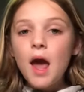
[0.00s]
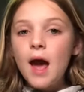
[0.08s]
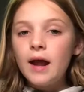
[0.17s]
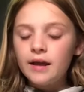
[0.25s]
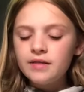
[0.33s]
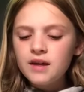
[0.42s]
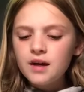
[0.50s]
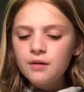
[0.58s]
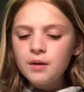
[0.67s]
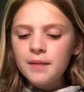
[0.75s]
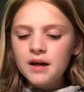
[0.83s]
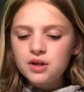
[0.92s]
And I think
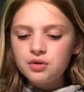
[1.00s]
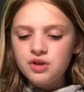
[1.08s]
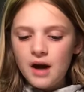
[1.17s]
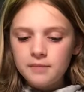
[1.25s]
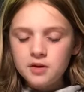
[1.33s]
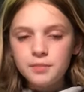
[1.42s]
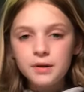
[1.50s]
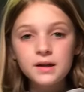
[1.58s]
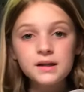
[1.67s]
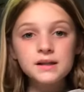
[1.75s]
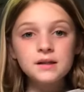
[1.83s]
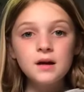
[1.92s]
we might do chapter
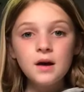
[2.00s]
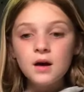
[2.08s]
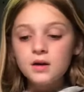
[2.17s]
books.